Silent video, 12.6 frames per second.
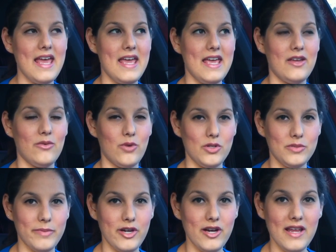and
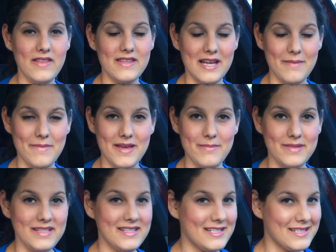Rosemary, and then I met
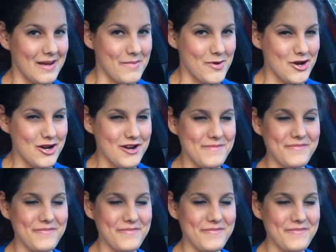Miss Summer.